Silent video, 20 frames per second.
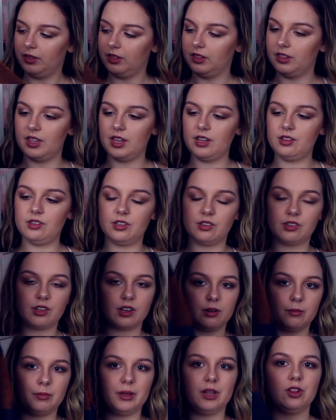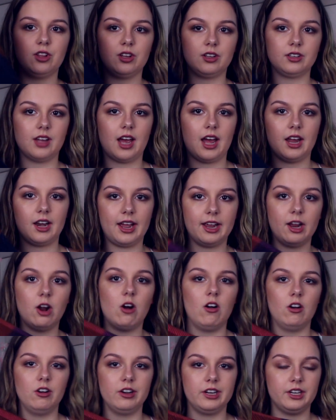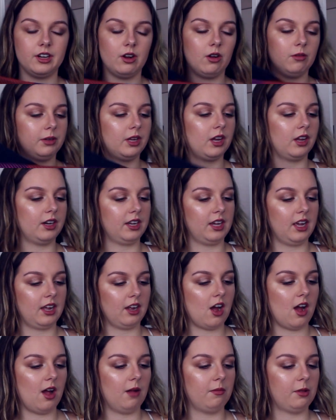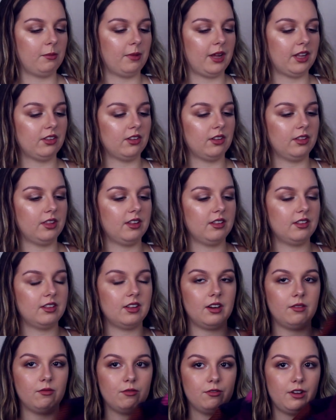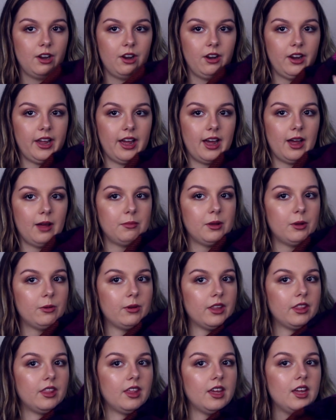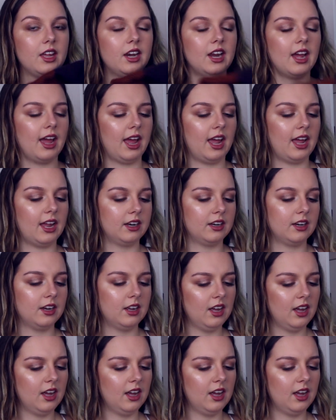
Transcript: is gonna be looked at. I already know I'm gonna get compliments on this, and I'm very happy with it. And